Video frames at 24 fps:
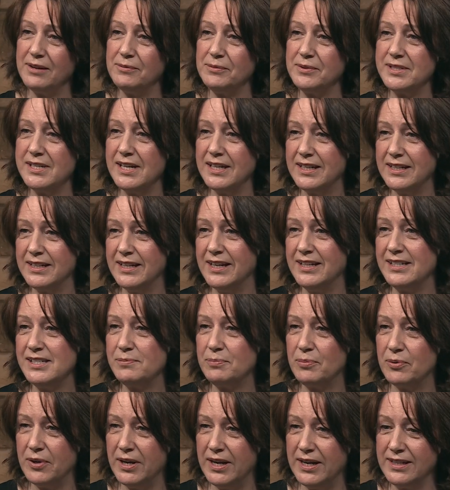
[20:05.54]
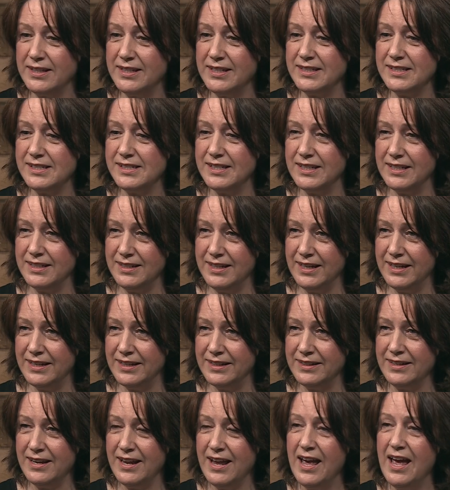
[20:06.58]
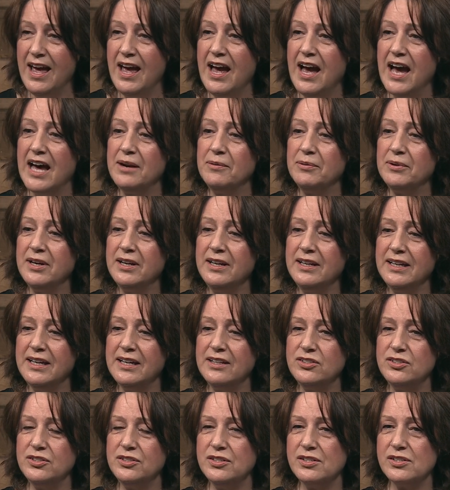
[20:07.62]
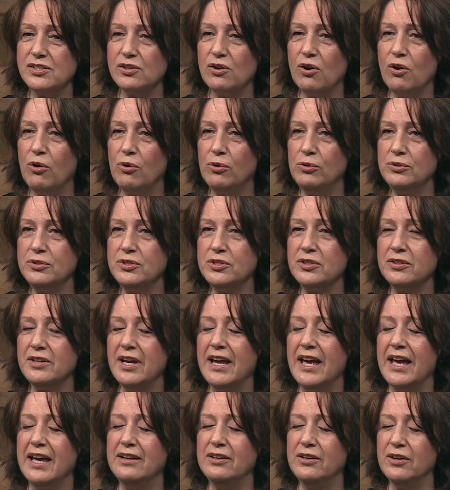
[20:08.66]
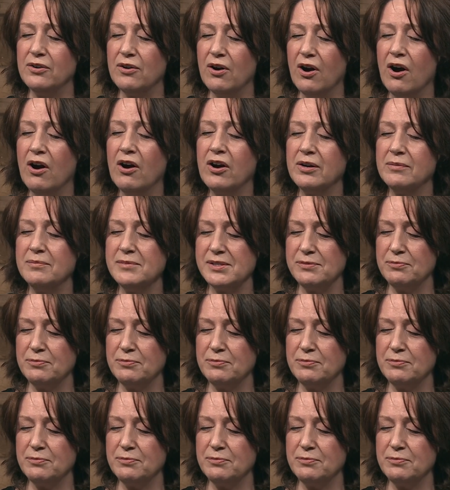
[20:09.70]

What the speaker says: we'll take a nice breath in, and I'm going to get you just to hold your arms